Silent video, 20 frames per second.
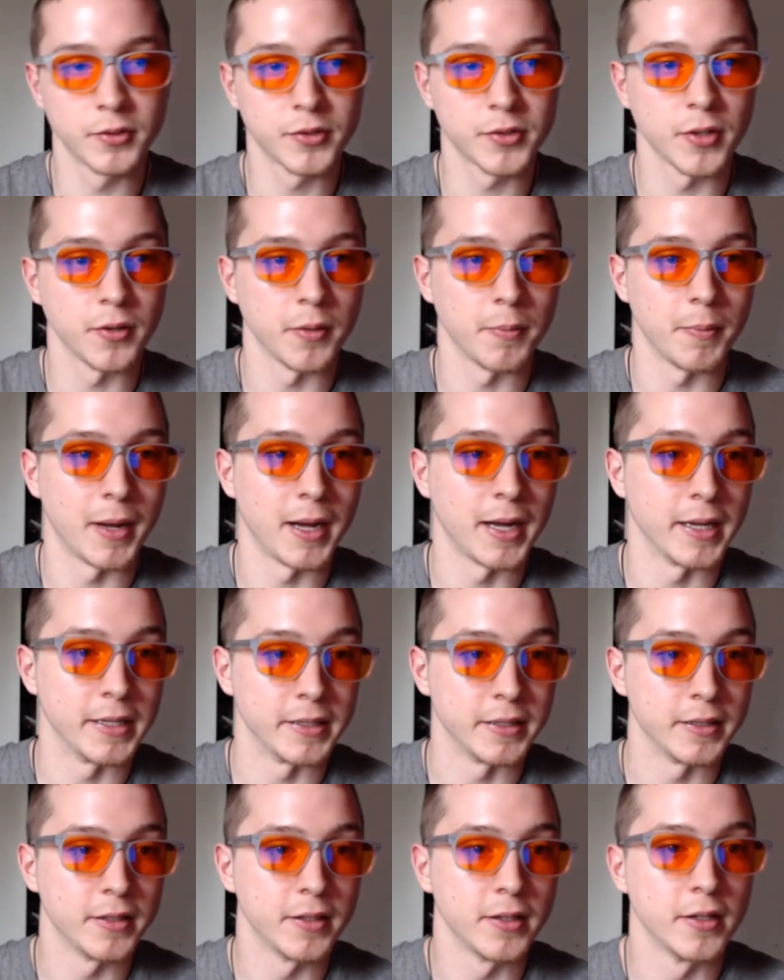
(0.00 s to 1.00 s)
So,
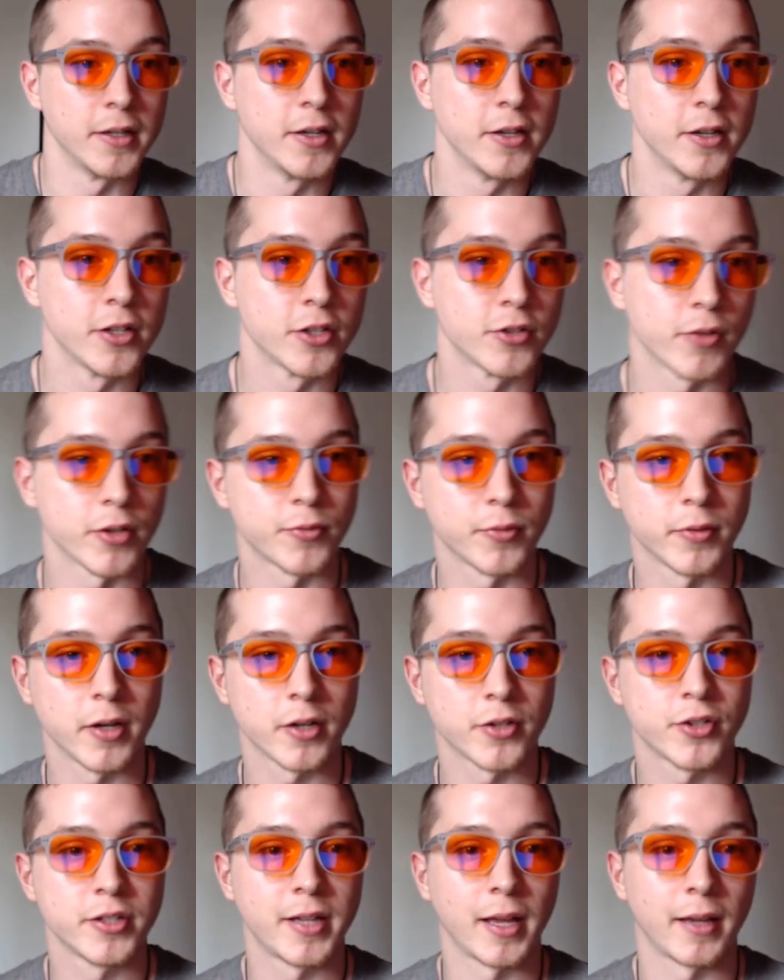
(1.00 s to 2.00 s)
mind. Stress
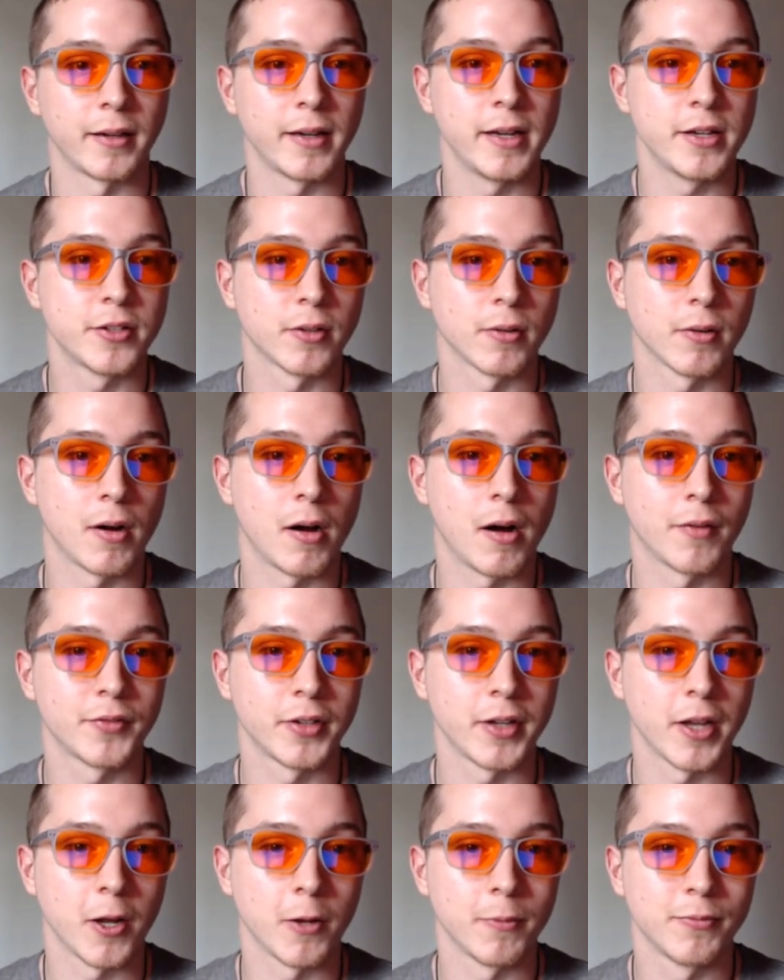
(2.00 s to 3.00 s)
reduction techniques are
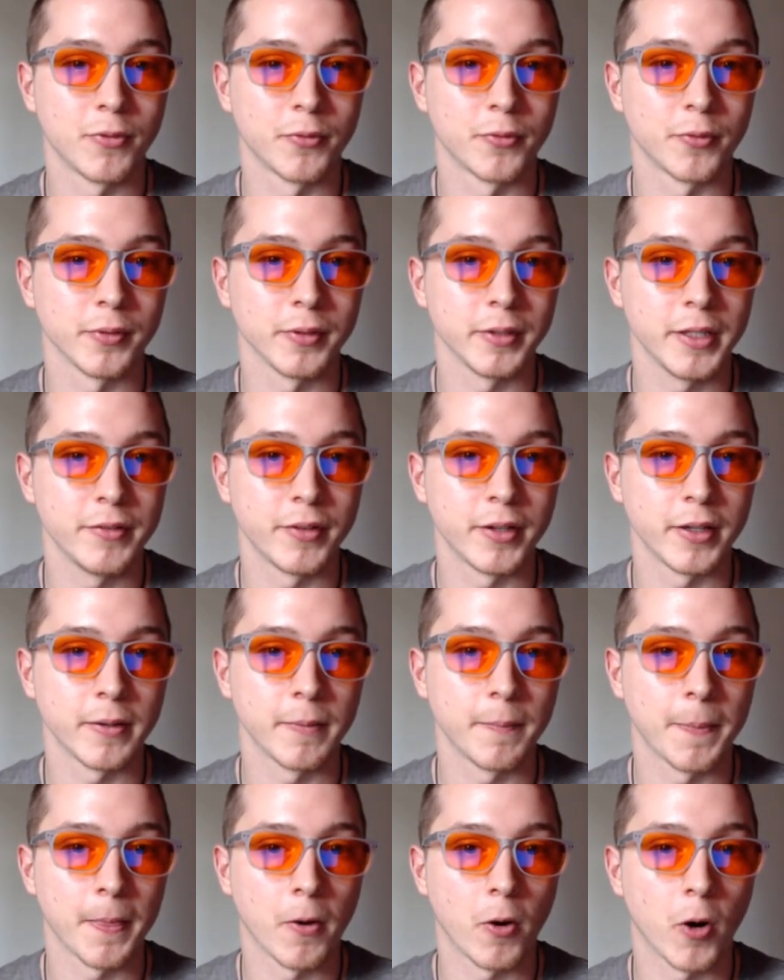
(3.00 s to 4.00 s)
often helpful in
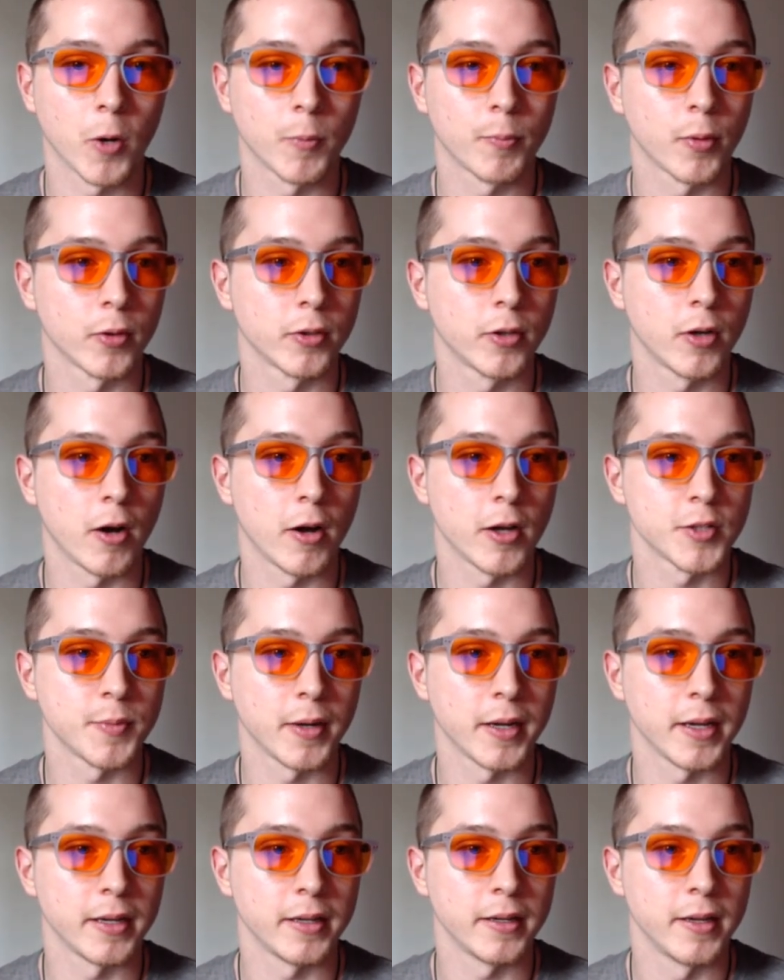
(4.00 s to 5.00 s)
relieving heartburn caused
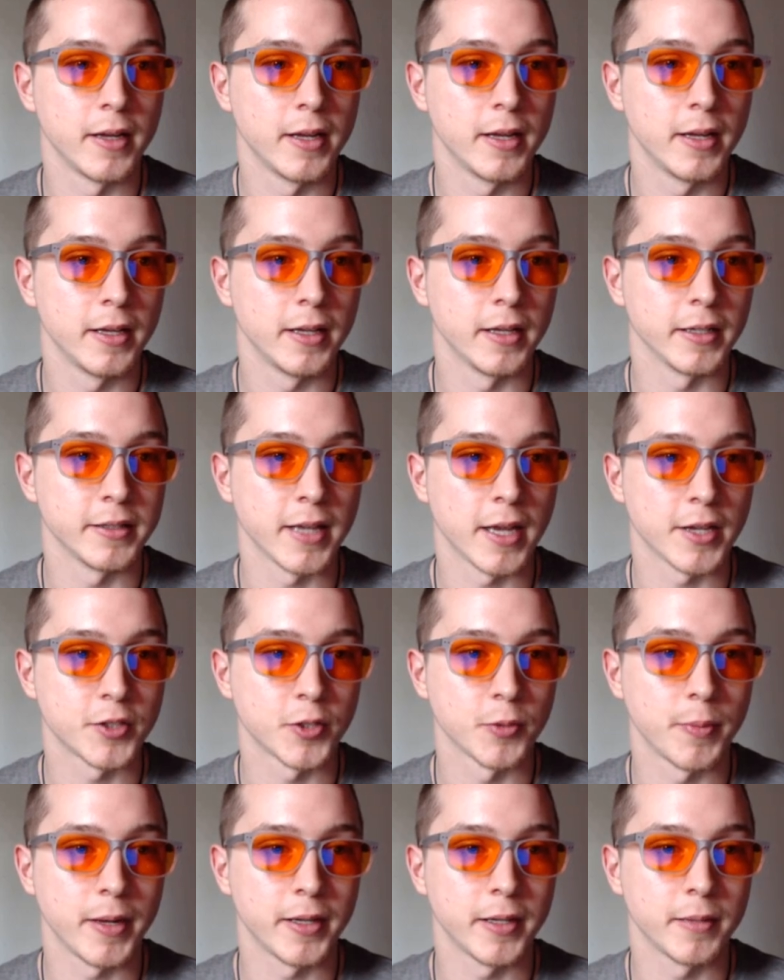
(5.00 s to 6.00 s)
by
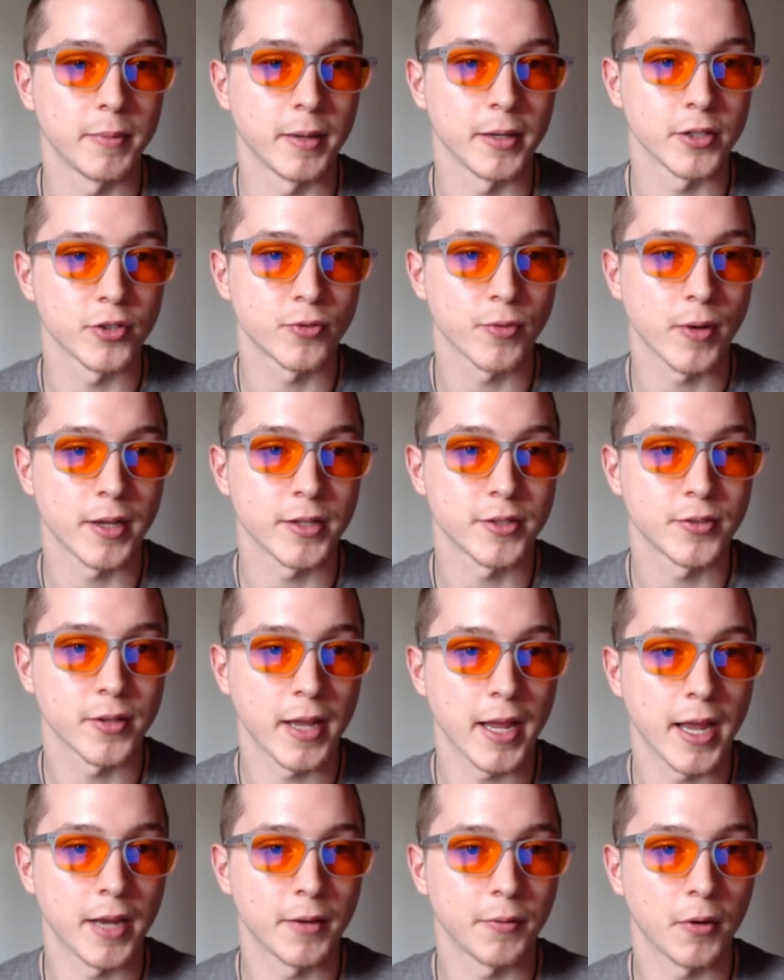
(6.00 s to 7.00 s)
exacerbated by stress
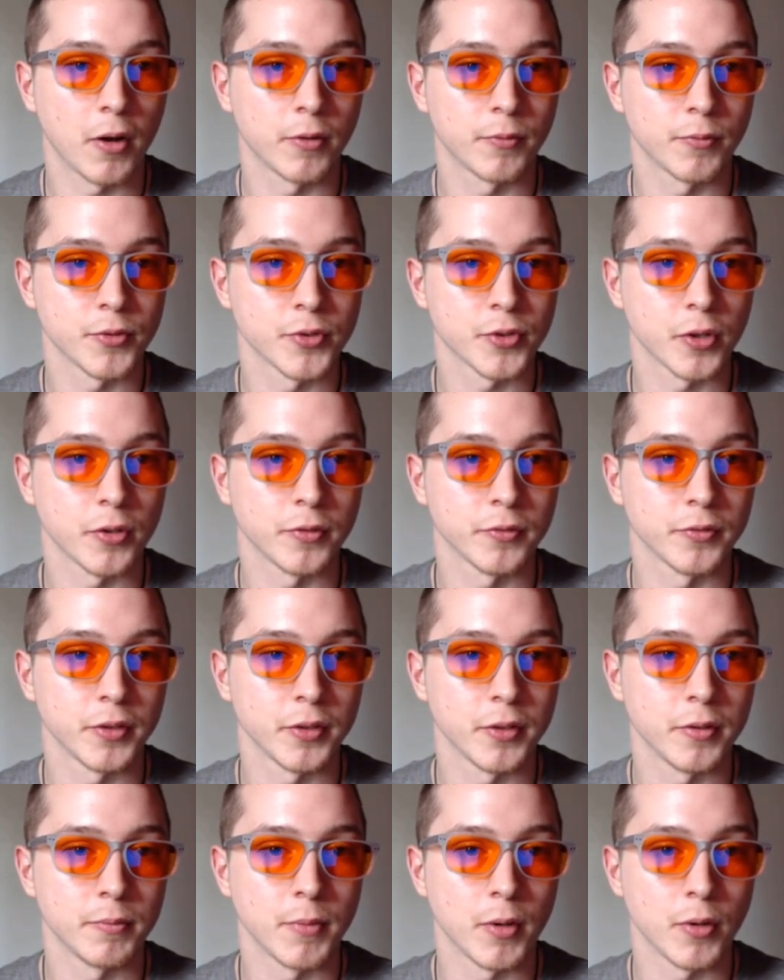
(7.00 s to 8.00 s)
and unresolved
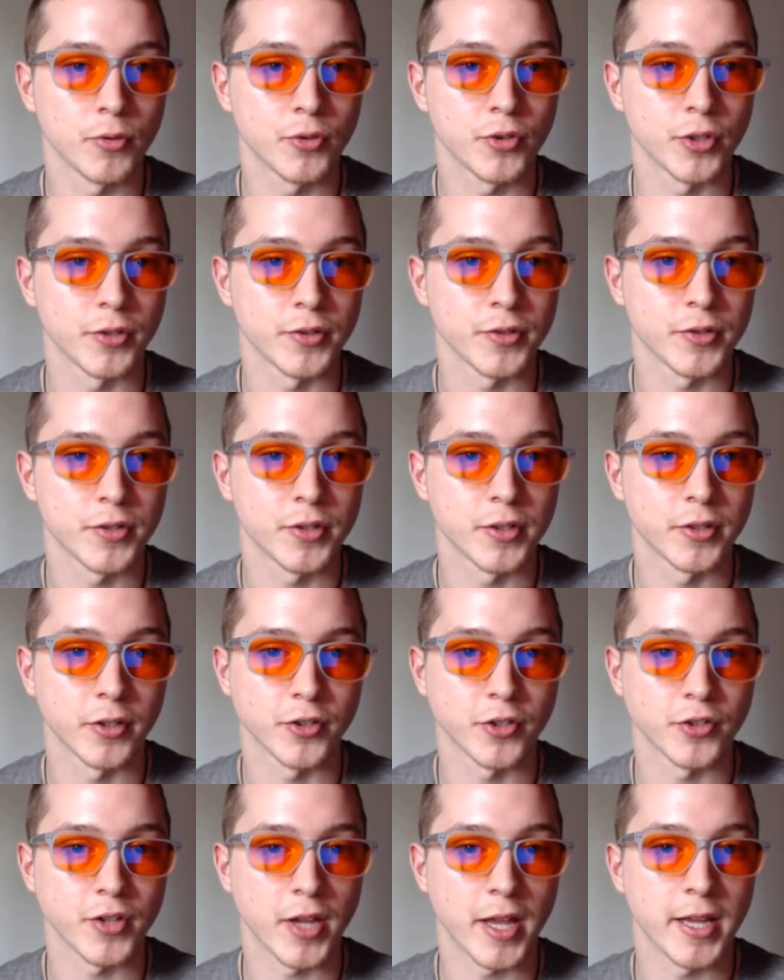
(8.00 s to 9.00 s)
emotions
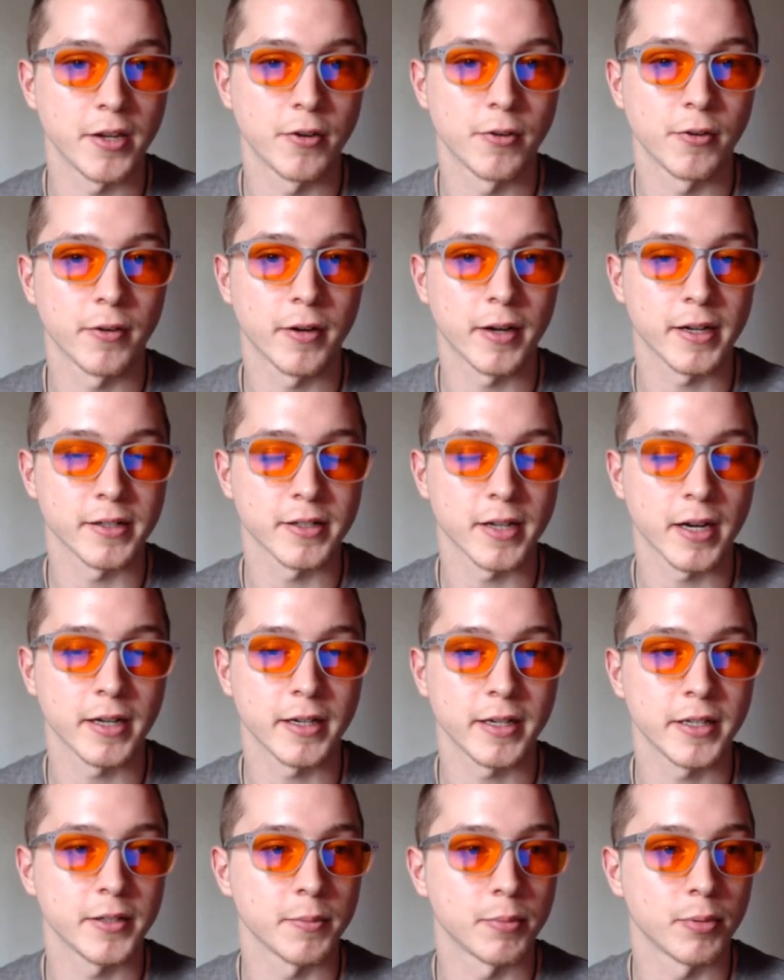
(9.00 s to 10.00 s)
such as anger,
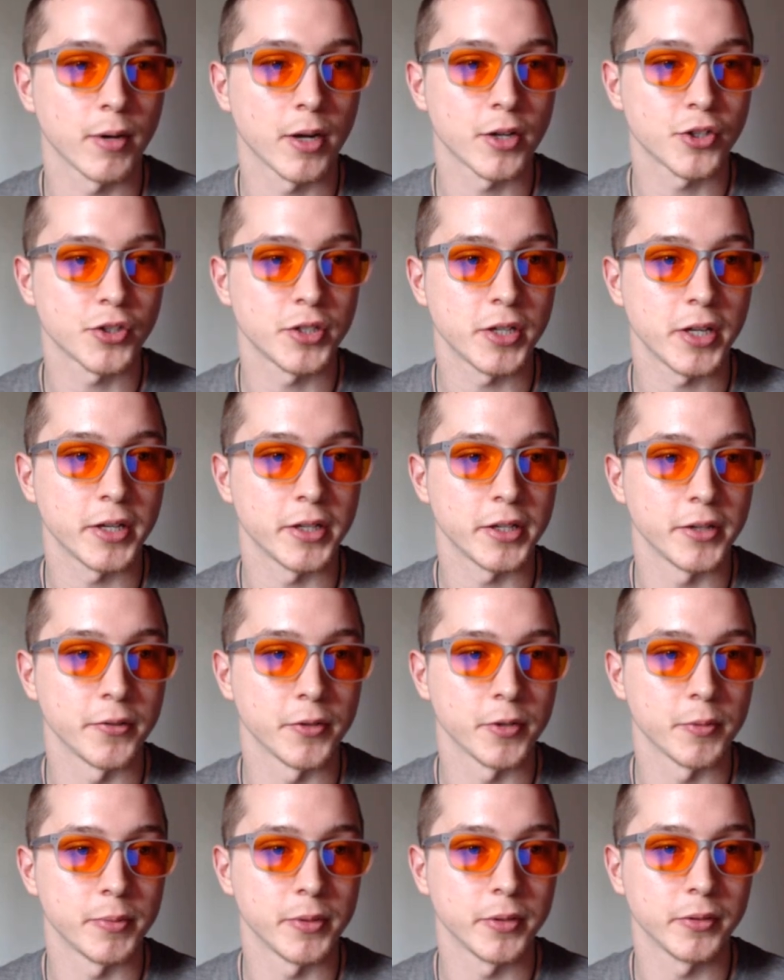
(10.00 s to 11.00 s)
anxiety, depression, and
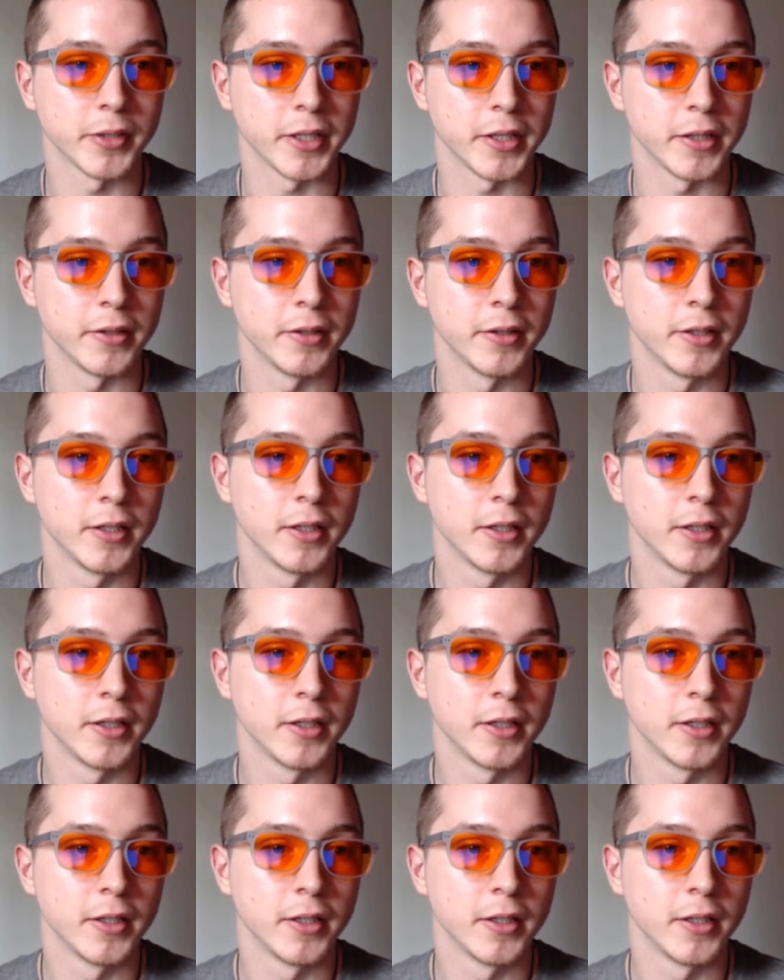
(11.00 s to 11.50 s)
irritability.